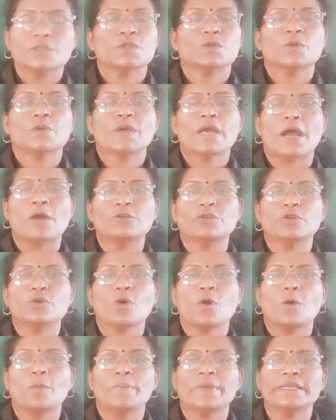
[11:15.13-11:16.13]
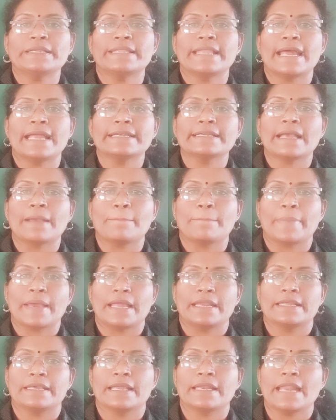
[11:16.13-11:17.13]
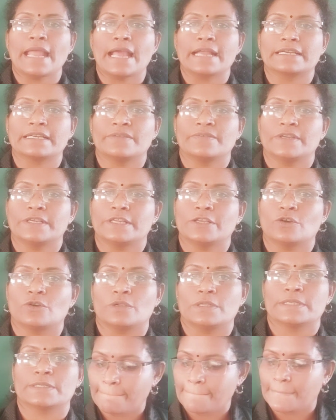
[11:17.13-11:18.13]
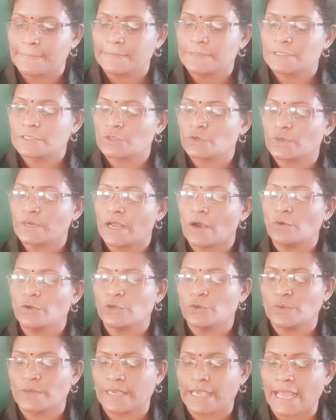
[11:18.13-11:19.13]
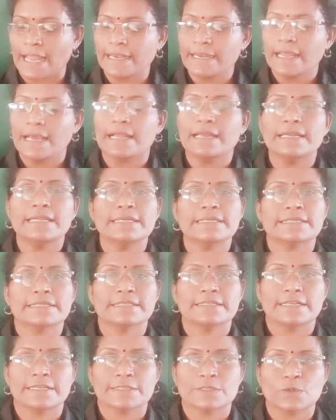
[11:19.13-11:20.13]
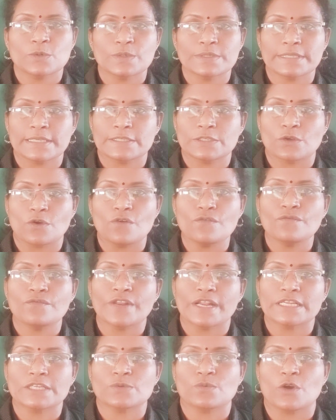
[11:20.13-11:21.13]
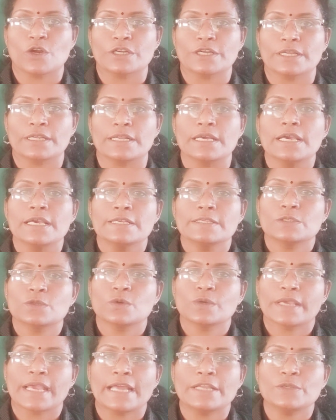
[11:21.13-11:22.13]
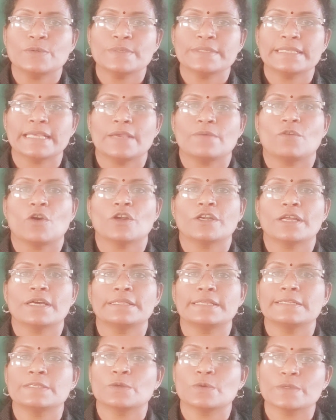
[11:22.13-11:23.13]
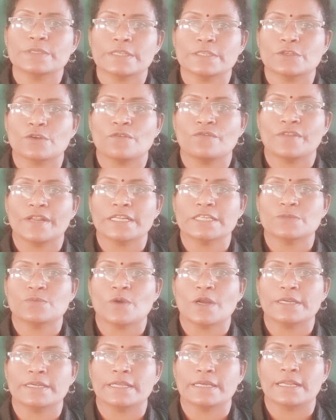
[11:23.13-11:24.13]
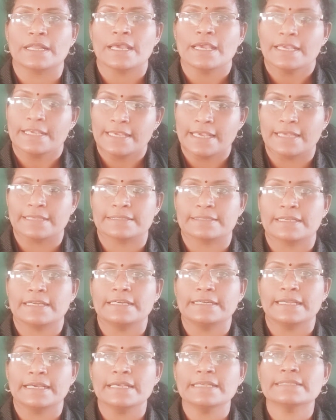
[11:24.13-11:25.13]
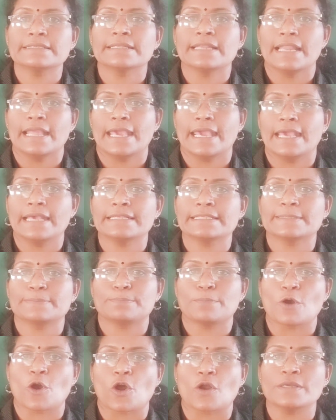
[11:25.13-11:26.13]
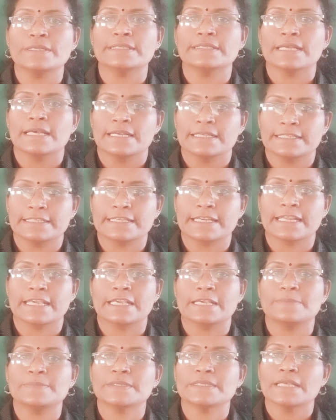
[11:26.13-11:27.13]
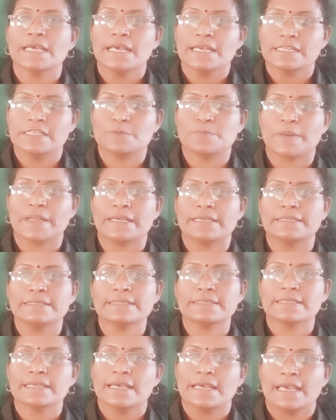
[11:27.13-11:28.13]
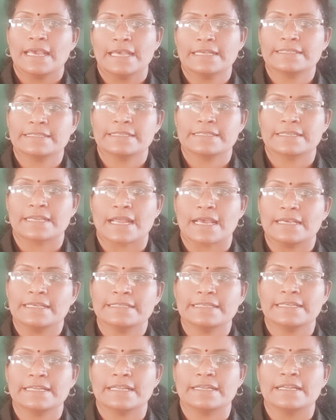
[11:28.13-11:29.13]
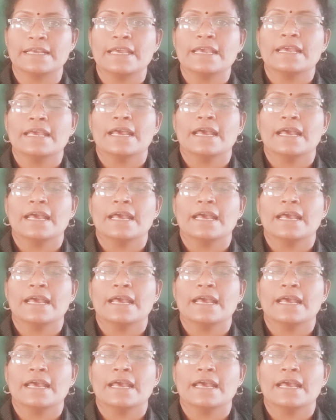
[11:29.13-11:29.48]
So you have to omit that companion activity also. So now you can list the sources of fresh water. So can you say what are the sources of fresh water? Yes, it is lakes, ponds, streams, springs, etc. Isn't it?